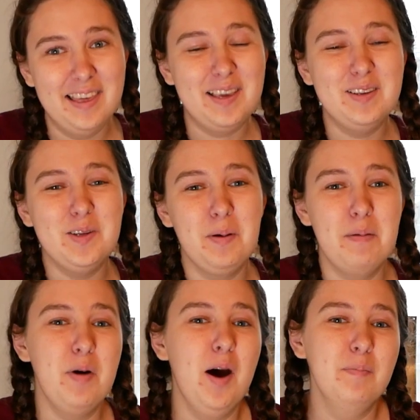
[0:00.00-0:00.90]
thank you to my
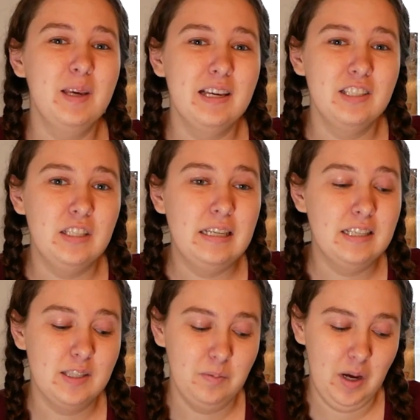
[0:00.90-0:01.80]
mom because she
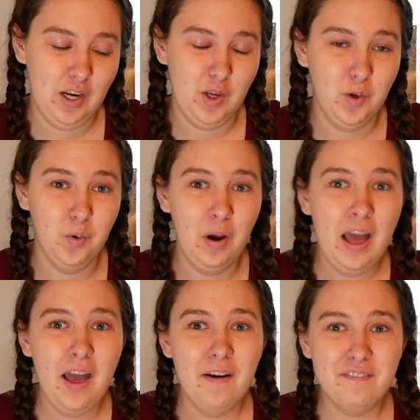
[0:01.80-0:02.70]
is the one who
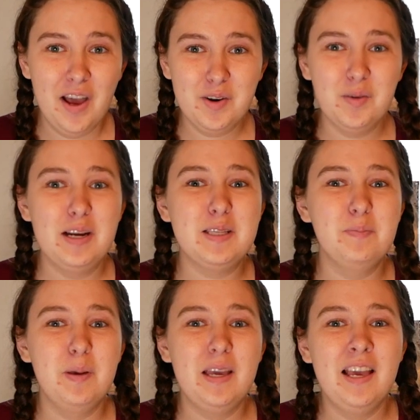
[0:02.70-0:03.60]
found a
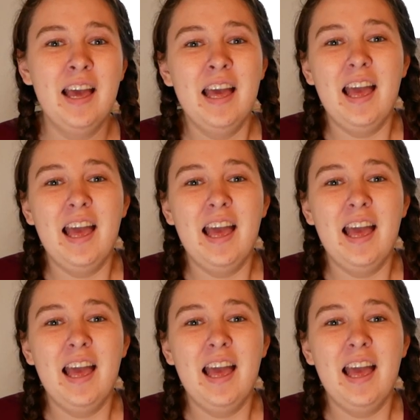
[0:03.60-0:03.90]
recipe,